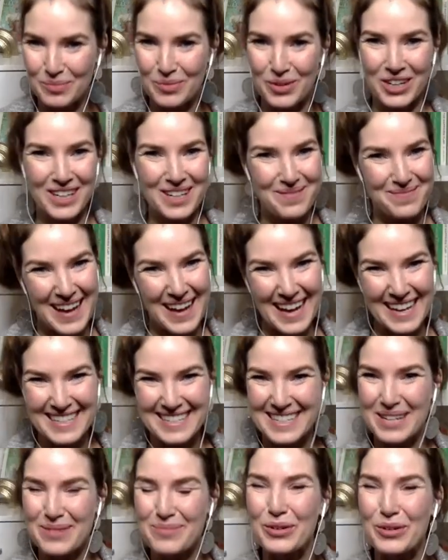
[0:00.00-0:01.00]
more
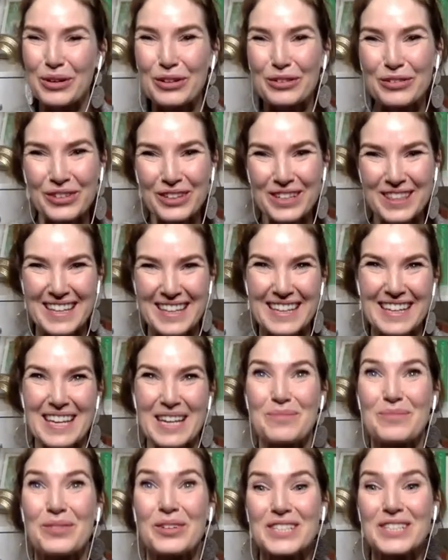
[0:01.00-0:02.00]
compassionate, more forward
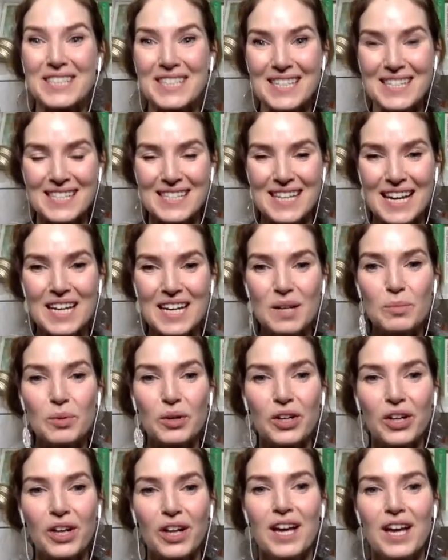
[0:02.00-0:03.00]
thinking, more
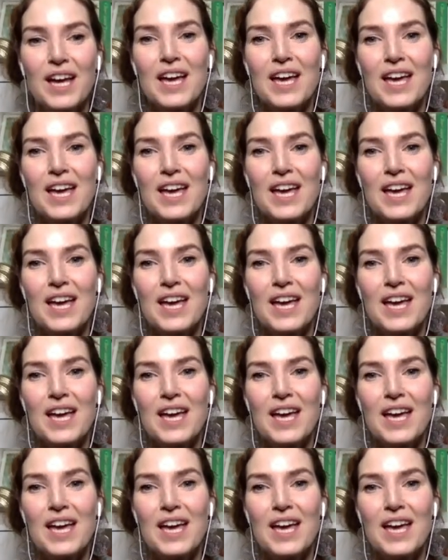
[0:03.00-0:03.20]
sustainable.